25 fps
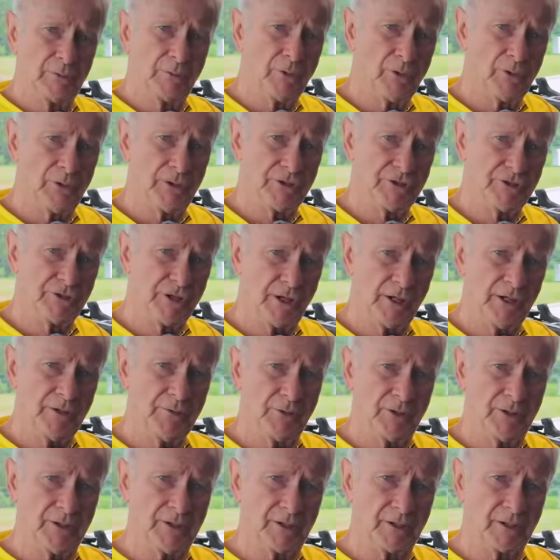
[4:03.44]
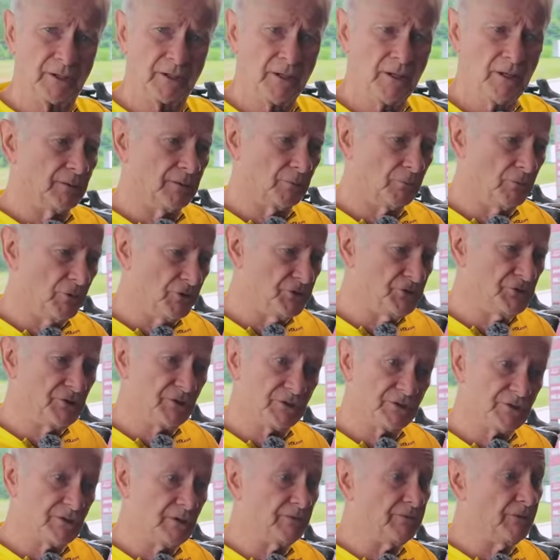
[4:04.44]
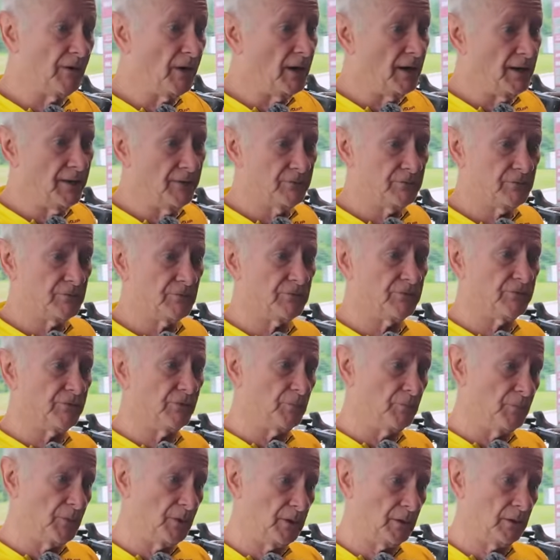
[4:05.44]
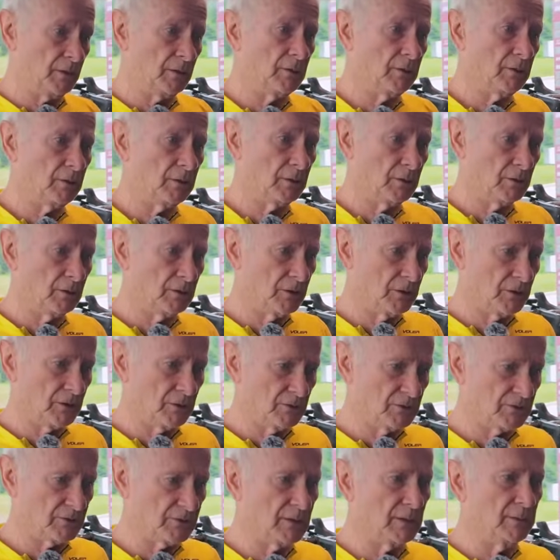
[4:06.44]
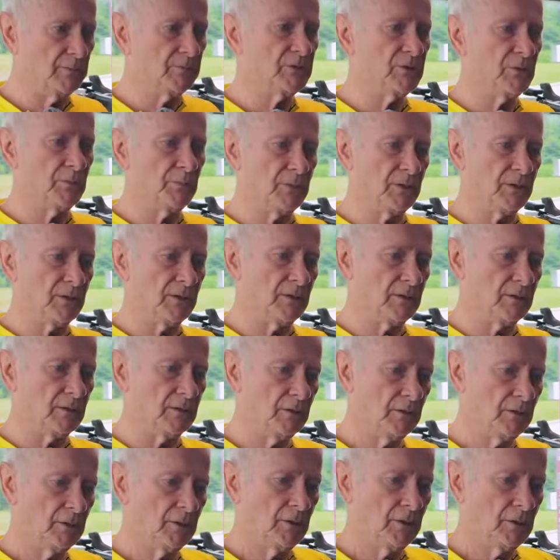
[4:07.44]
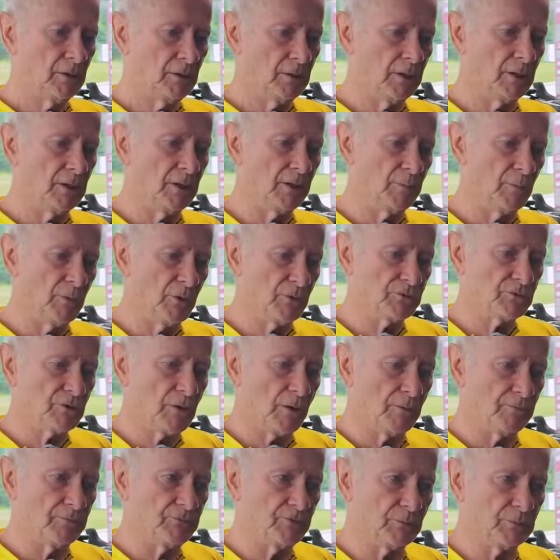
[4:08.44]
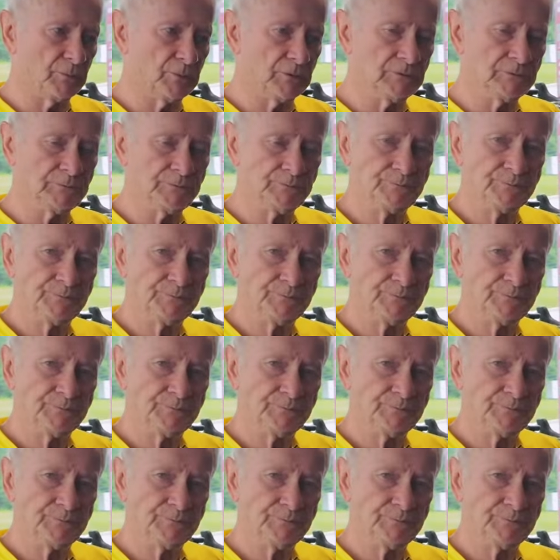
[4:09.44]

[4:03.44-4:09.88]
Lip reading: really gyrating. The 165s for me seemed to be the most comfortable.